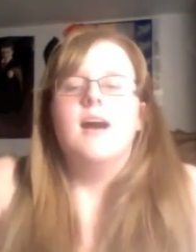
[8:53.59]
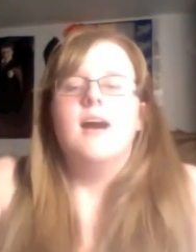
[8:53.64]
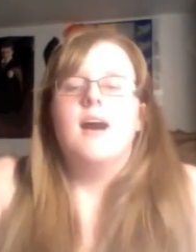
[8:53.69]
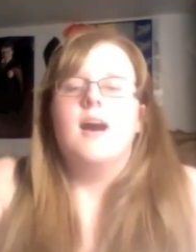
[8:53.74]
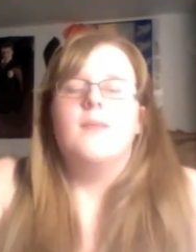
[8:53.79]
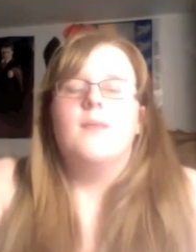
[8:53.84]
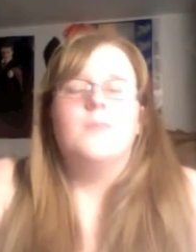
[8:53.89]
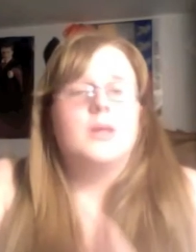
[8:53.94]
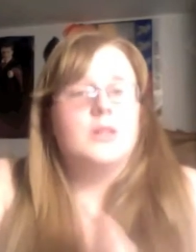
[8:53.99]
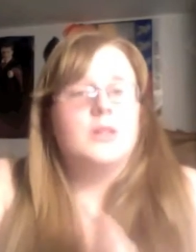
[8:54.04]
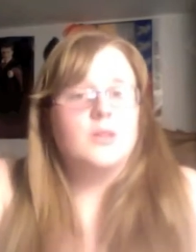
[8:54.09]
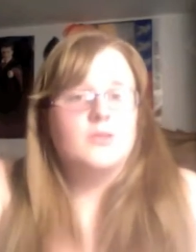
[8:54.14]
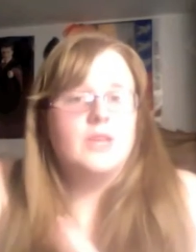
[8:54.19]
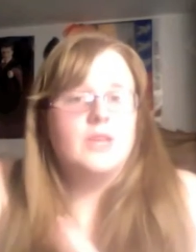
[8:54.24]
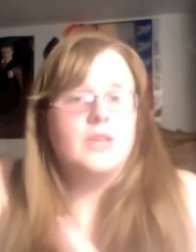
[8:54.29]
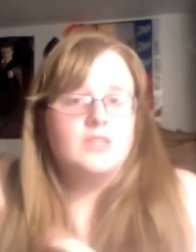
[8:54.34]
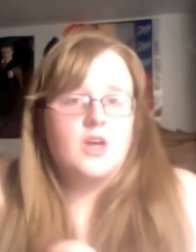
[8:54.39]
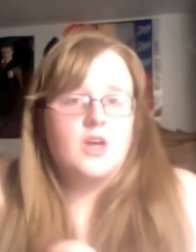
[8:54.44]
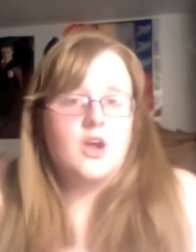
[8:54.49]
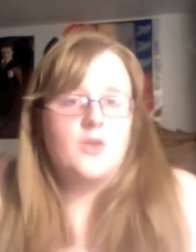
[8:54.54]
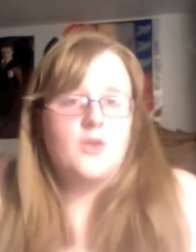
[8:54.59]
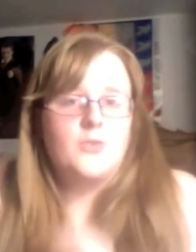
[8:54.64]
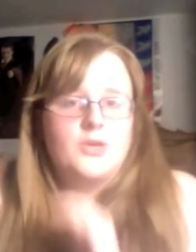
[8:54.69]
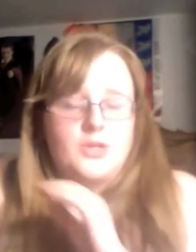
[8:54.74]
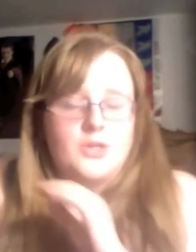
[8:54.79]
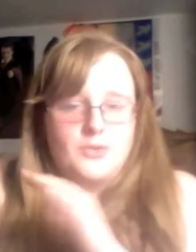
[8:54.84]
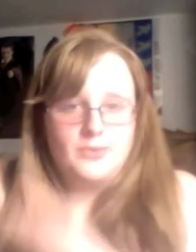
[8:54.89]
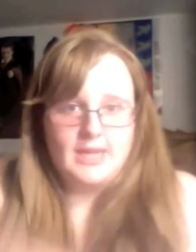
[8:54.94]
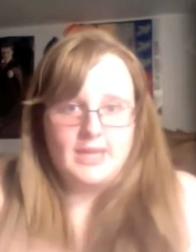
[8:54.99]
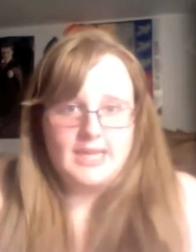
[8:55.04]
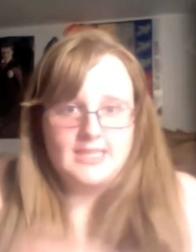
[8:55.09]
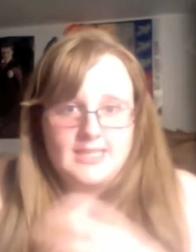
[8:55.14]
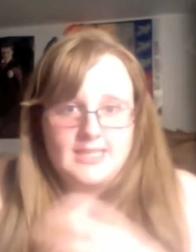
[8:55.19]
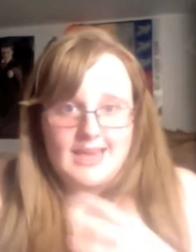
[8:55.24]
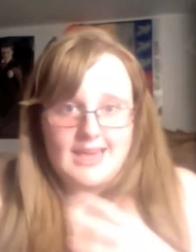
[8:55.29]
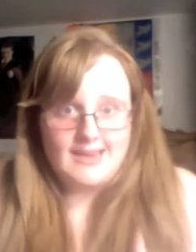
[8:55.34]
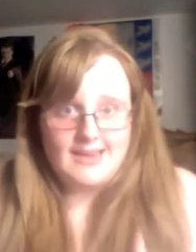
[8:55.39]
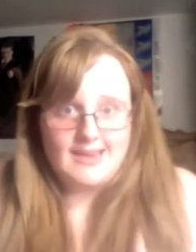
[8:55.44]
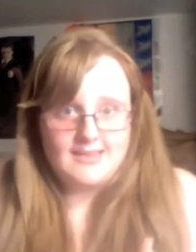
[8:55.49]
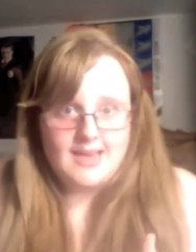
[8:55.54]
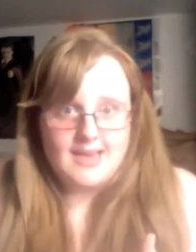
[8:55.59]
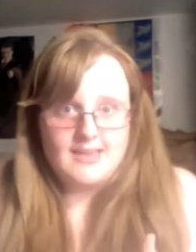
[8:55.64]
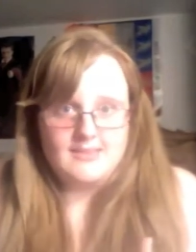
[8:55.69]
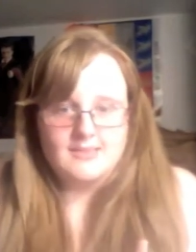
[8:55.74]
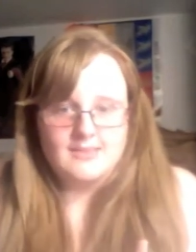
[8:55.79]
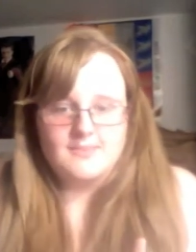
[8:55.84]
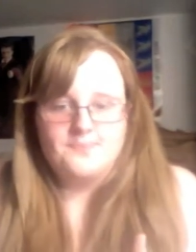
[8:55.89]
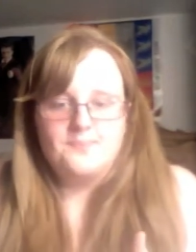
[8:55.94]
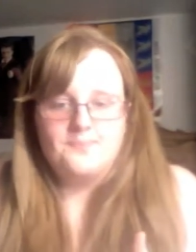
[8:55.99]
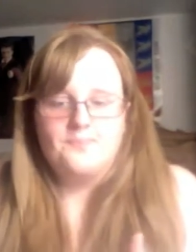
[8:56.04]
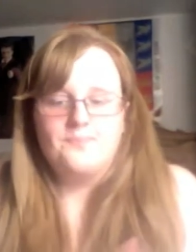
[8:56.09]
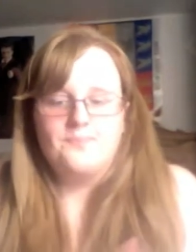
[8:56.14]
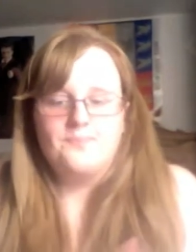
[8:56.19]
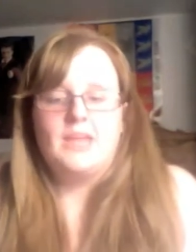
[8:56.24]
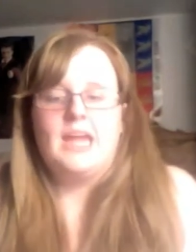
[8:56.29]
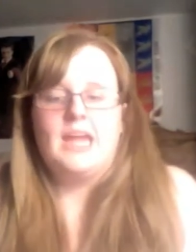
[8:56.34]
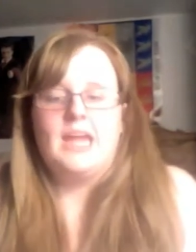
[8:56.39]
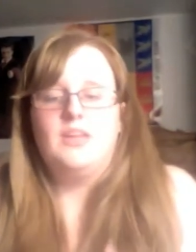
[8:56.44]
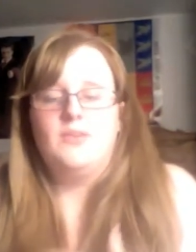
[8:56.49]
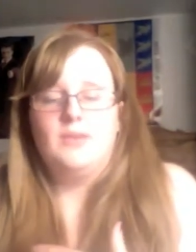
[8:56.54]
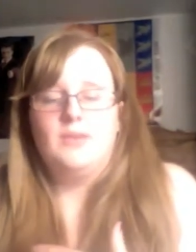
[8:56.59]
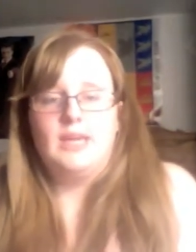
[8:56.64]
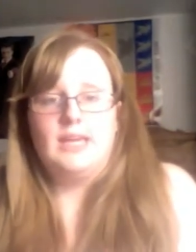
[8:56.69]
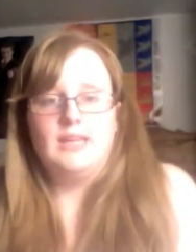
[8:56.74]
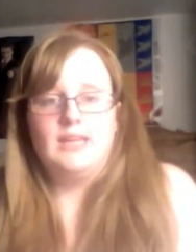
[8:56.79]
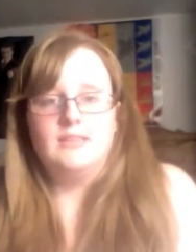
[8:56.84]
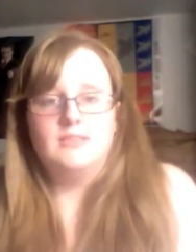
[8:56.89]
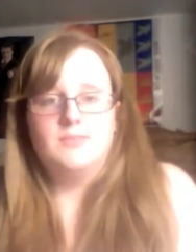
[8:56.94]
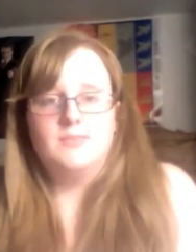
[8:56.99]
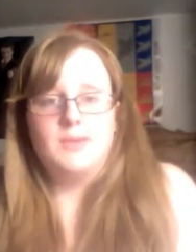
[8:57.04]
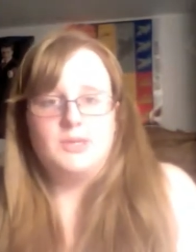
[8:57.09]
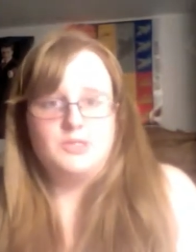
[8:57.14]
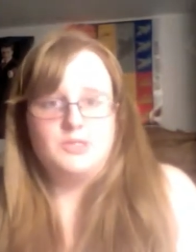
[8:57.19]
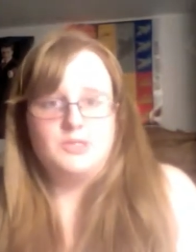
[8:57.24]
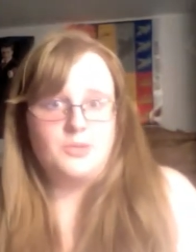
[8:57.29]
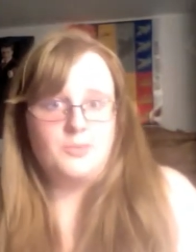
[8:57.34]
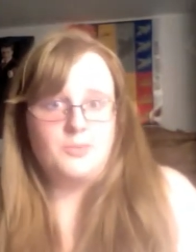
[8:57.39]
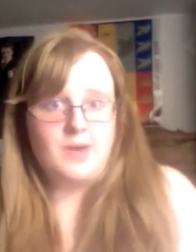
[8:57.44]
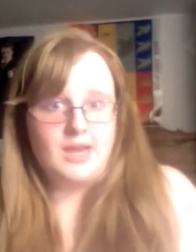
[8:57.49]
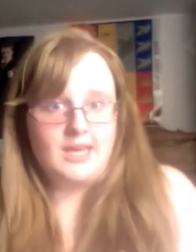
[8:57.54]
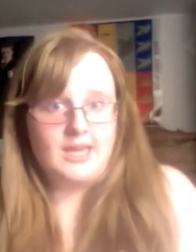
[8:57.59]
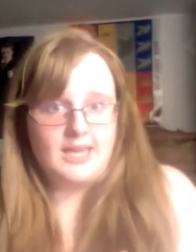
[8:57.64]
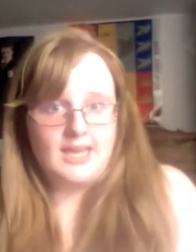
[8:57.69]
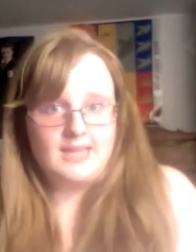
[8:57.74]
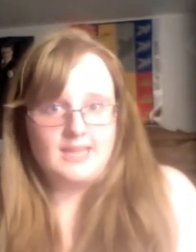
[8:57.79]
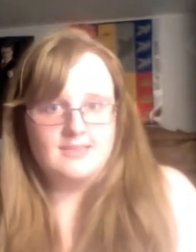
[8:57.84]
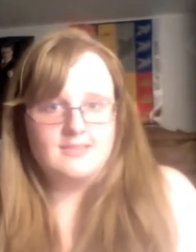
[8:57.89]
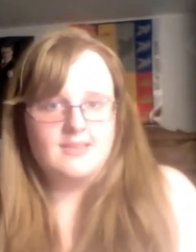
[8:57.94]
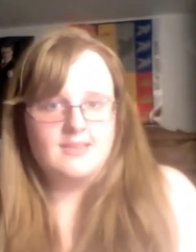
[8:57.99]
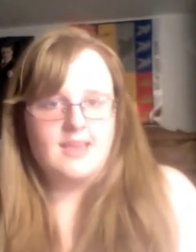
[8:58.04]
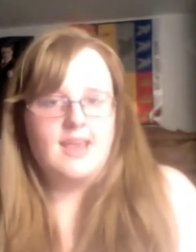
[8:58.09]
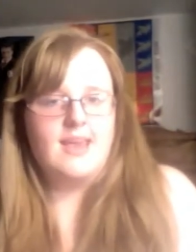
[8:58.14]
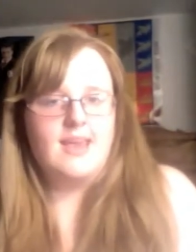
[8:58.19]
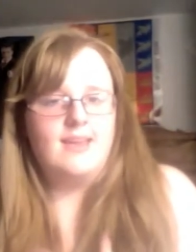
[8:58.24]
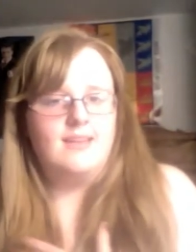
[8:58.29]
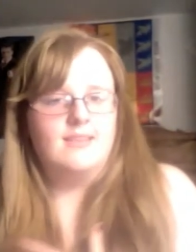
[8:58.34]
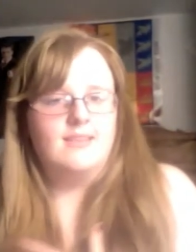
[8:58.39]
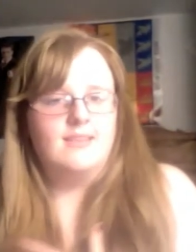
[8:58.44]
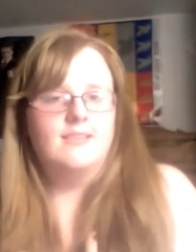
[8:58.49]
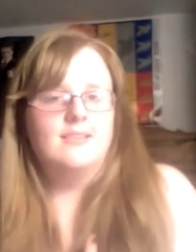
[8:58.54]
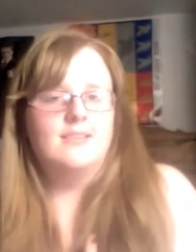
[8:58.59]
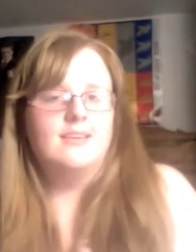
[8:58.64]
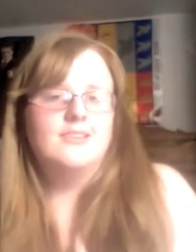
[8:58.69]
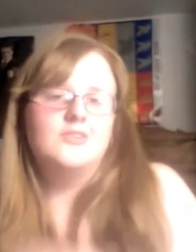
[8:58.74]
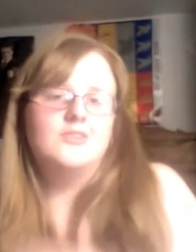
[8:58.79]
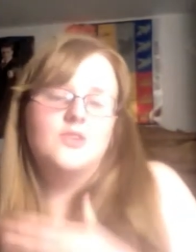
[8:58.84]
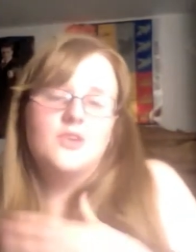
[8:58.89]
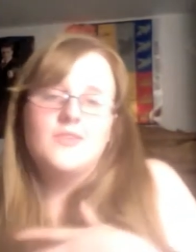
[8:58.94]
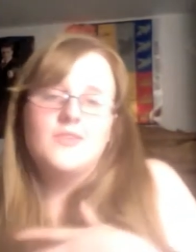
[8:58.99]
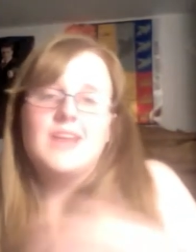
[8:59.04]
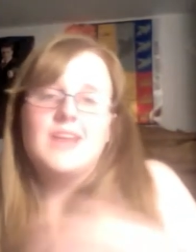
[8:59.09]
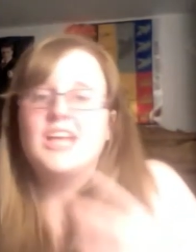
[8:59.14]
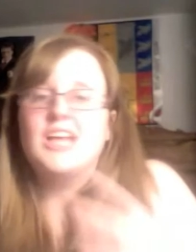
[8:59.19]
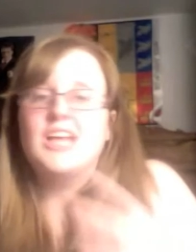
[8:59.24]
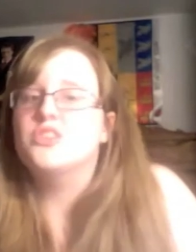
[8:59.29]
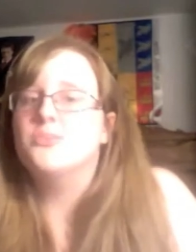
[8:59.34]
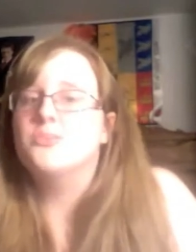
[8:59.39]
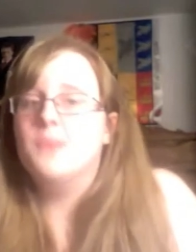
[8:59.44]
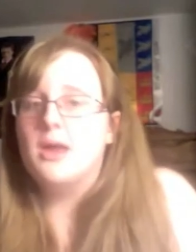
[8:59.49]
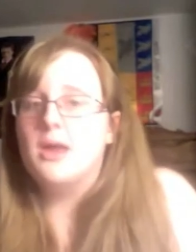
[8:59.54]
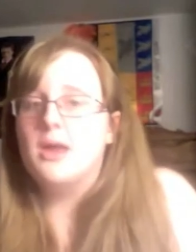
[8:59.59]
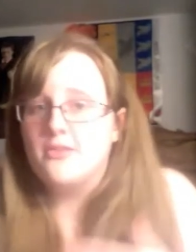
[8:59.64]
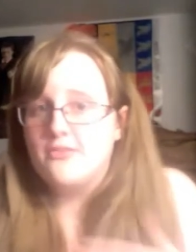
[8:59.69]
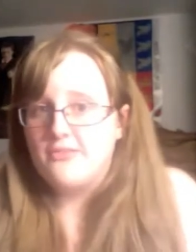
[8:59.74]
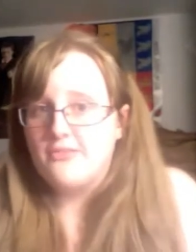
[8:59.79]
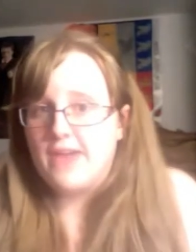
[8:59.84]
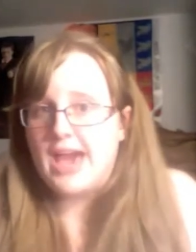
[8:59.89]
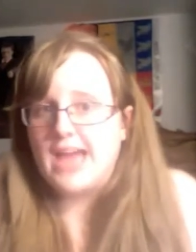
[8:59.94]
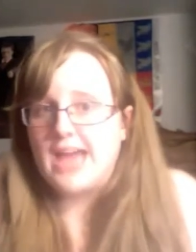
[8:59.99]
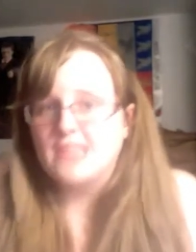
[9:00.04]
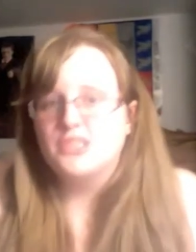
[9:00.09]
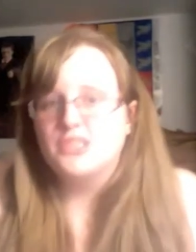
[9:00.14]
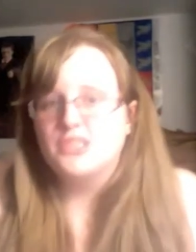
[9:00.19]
And load days are when you eat to excess, and you eat to make sure your body gets in sort of an extra amount of fat.